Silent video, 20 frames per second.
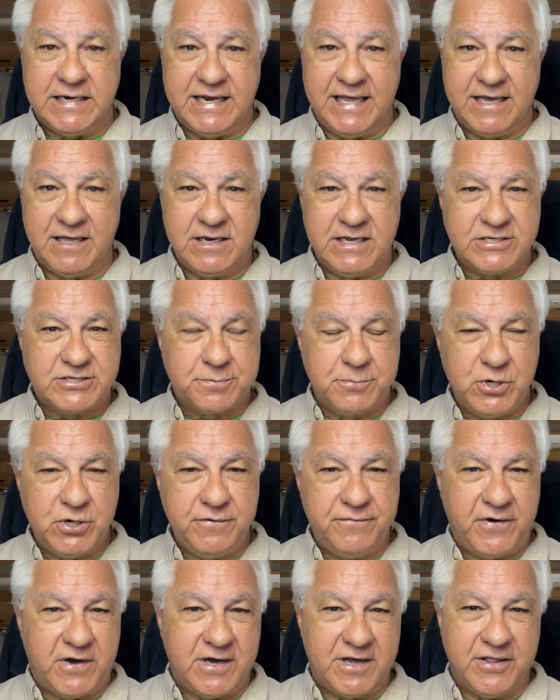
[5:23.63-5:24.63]
Now let's
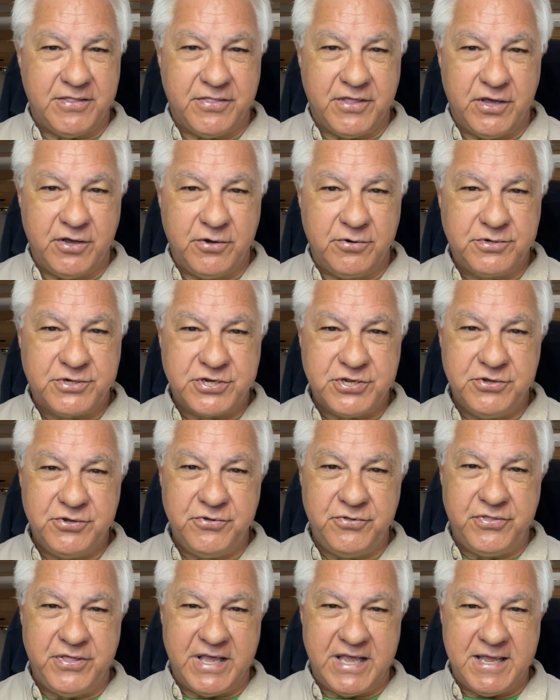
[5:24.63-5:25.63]
move on though
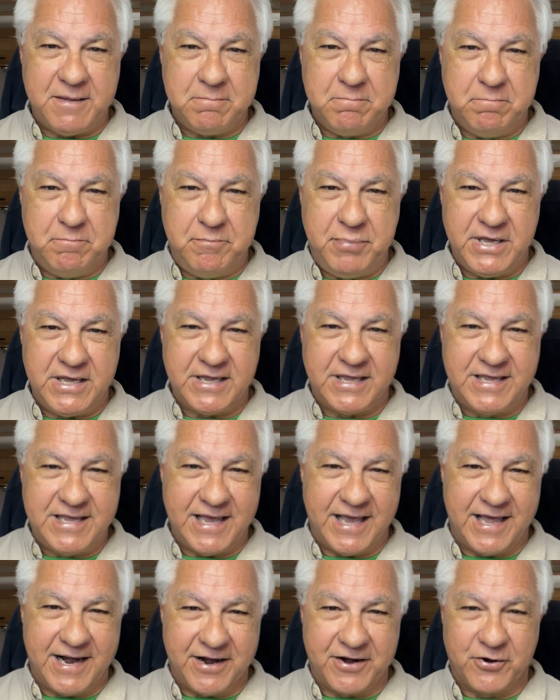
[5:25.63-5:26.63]
to the big
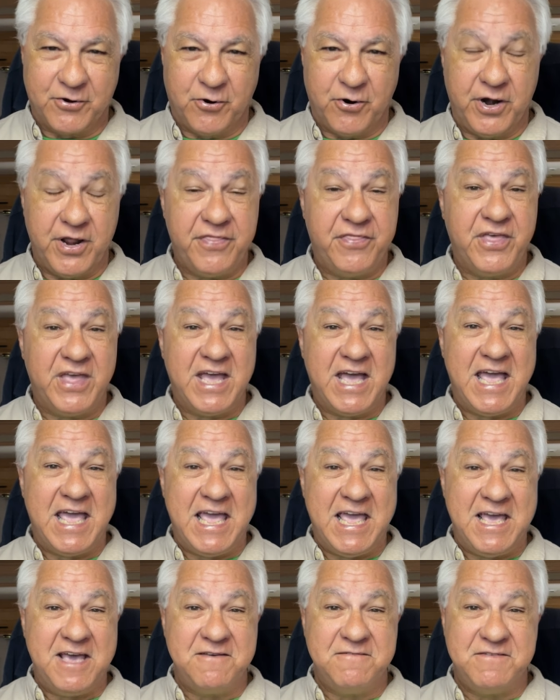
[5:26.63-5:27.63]
category, the
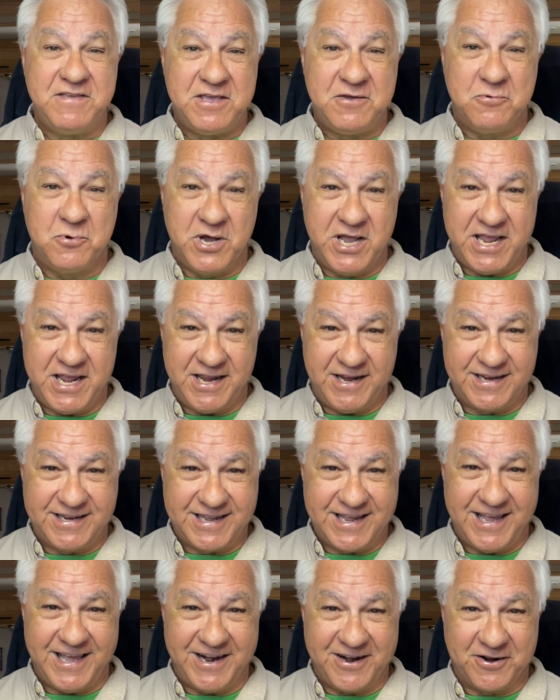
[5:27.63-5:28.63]

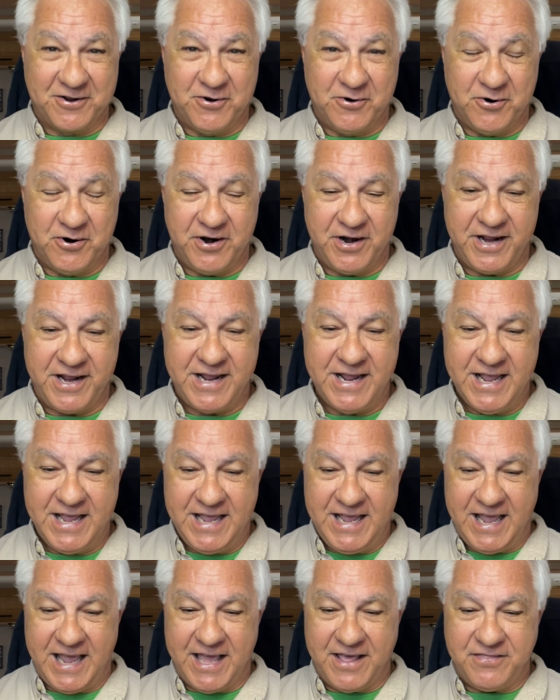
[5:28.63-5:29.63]
heavyweight category,
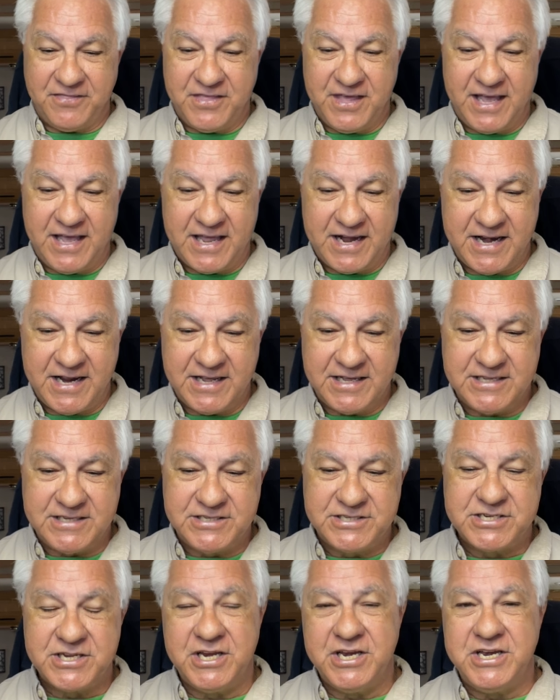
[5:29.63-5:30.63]
and that
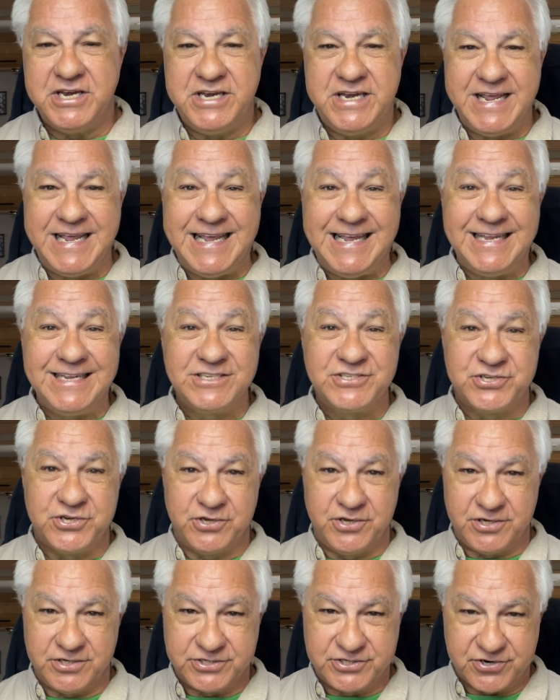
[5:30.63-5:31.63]
is
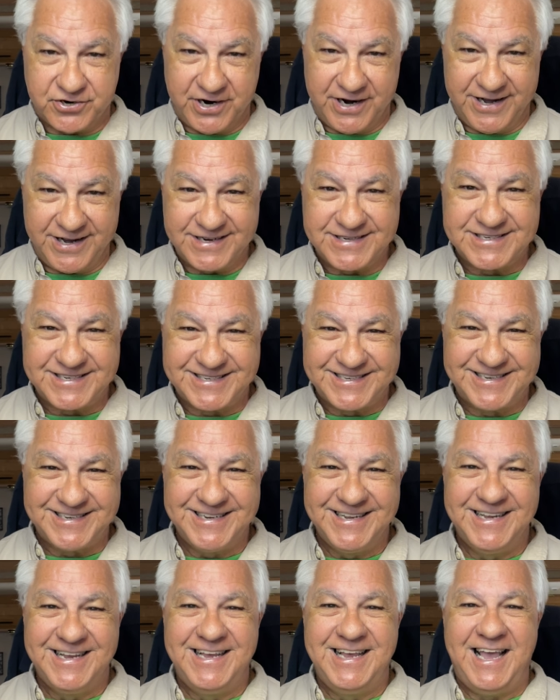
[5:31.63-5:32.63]
diesel
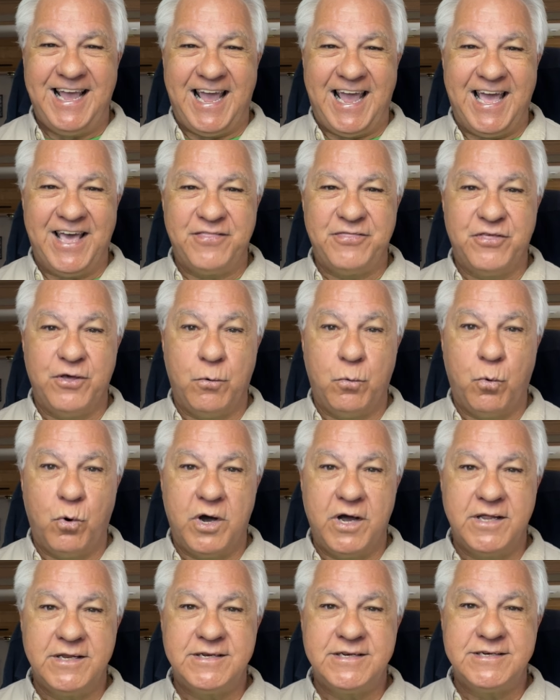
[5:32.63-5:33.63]
trucks at the
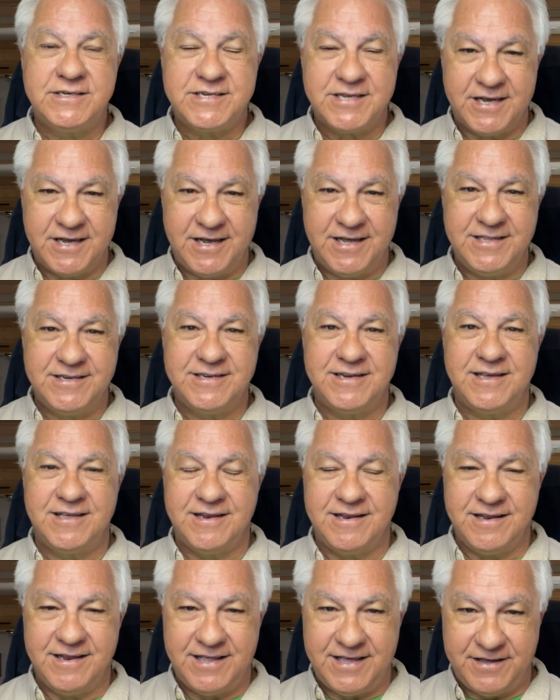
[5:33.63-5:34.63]
one-ton
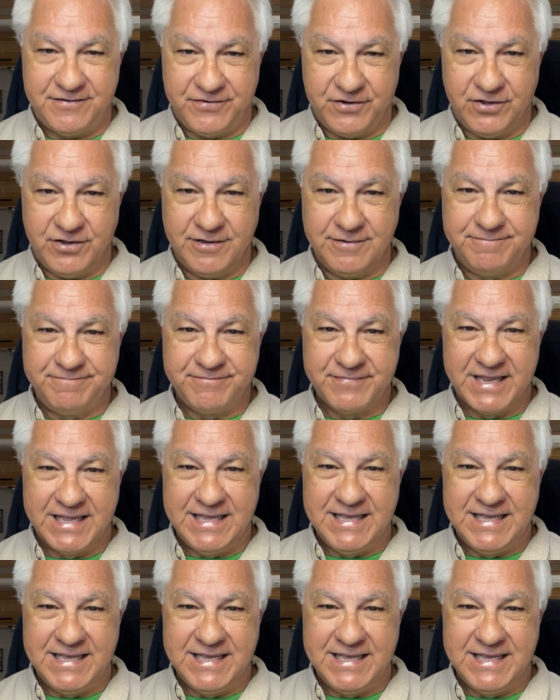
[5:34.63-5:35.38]
level.